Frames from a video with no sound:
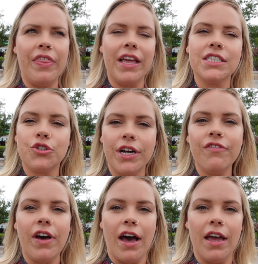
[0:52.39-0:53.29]
think it's 3 to
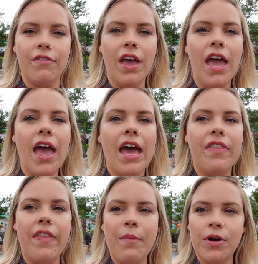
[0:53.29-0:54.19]
5, and
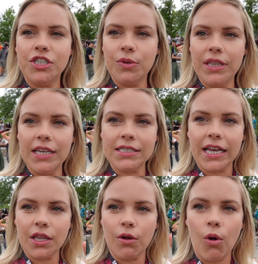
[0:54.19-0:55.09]
then they put you in these
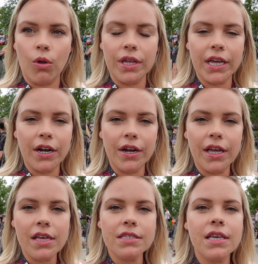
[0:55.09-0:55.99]
like little holding
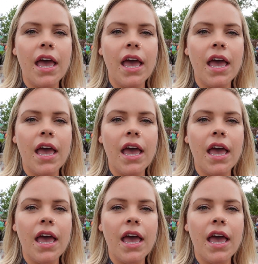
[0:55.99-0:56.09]
areas,